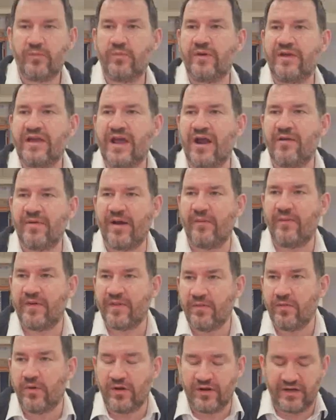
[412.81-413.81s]
We care about where
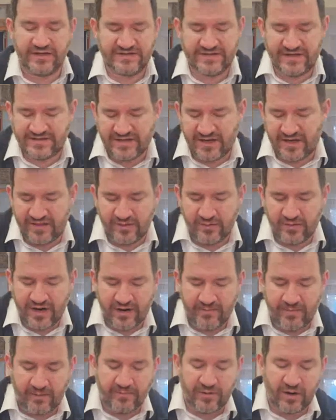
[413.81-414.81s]
the wall is. That's the only thing we
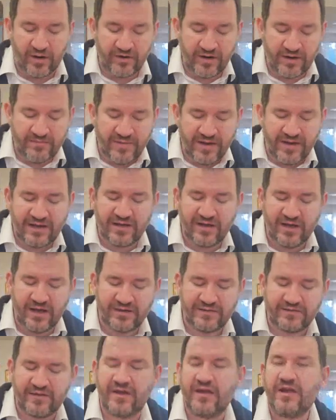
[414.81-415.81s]
care about. But Ari
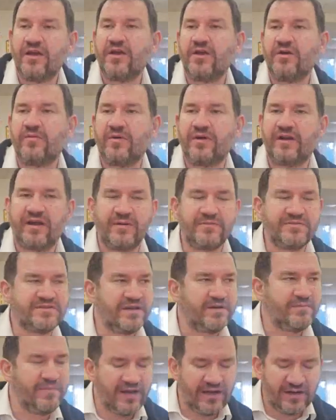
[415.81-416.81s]
Miklat, when it comes
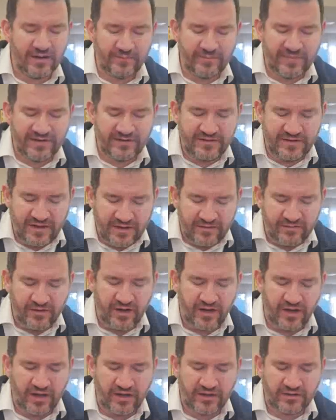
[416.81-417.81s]
to Ari Miklat,
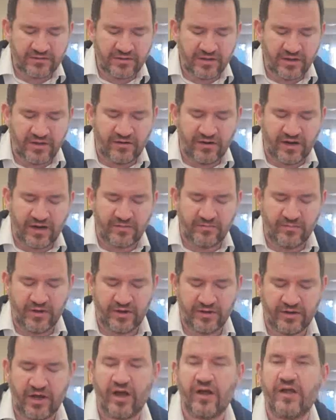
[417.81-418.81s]
B'dira Tala
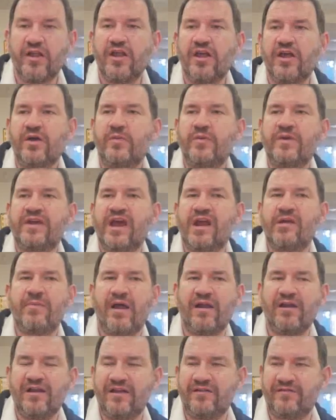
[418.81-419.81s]
Rachmana. We care
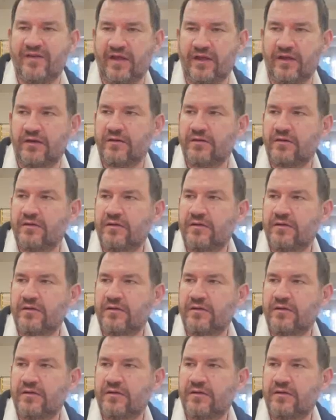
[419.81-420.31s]
about living.